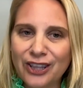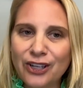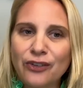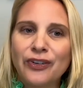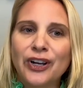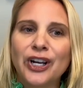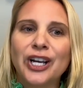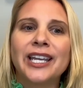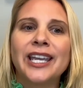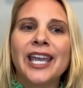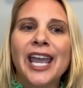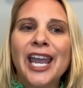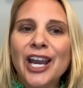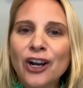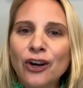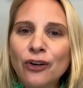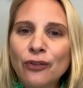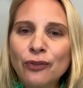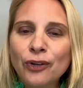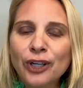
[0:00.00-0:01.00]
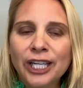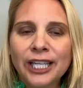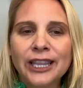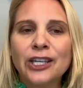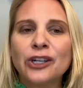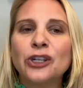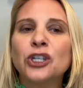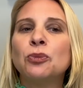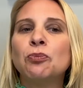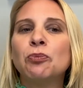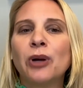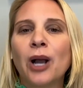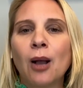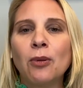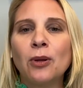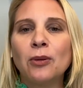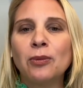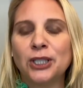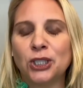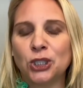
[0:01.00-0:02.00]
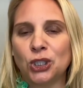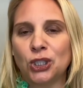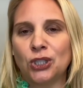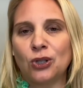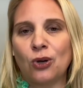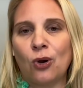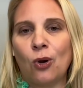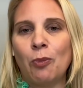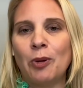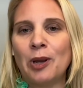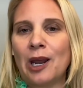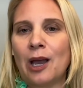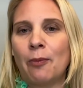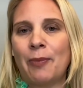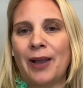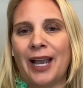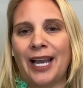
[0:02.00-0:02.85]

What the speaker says: They're very carefree. They probably shouldn't open up